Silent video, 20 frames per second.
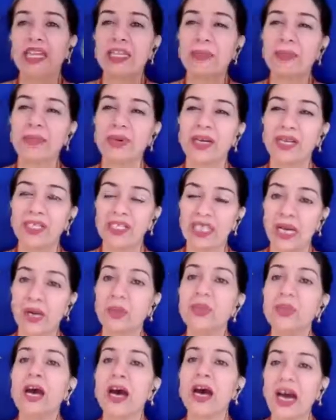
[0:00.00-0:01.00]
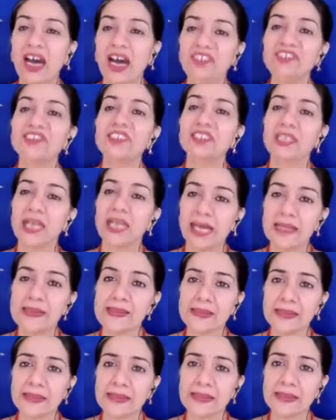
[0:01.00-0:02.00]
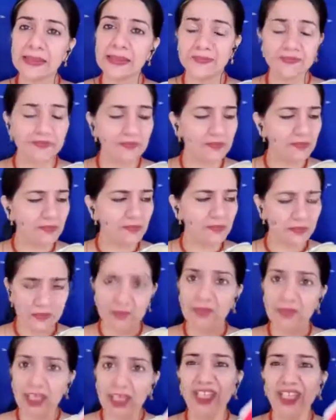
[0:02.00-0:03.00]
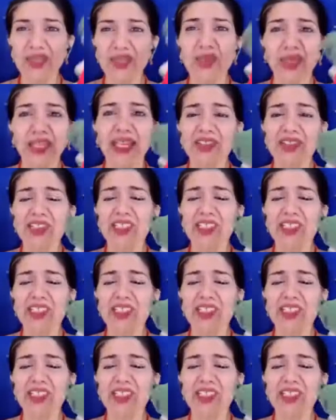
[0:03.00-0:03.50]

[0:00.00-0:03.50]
and he burnt down half the castle. He took